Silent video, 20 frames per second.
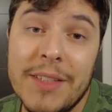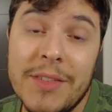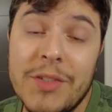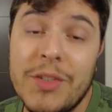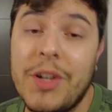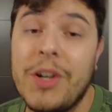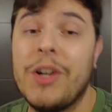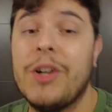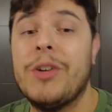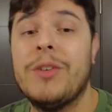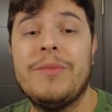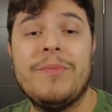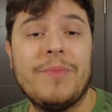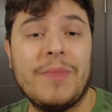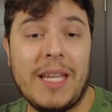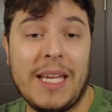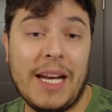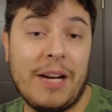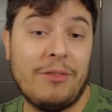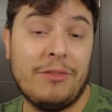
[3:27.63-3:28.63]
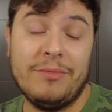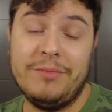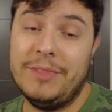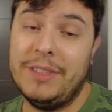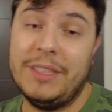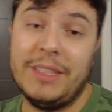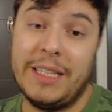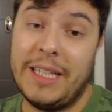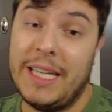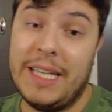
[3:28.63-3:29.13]
So, and I,
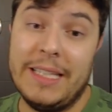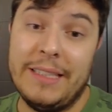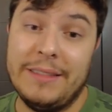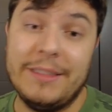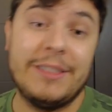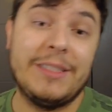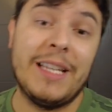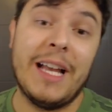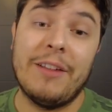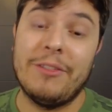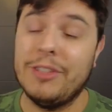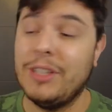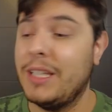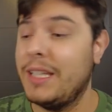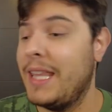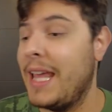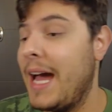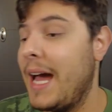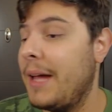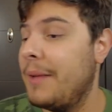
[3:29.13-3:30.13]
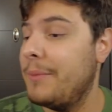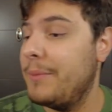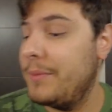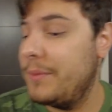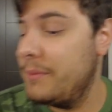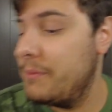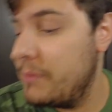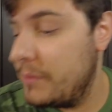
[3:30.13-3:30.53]
again, there's not really that,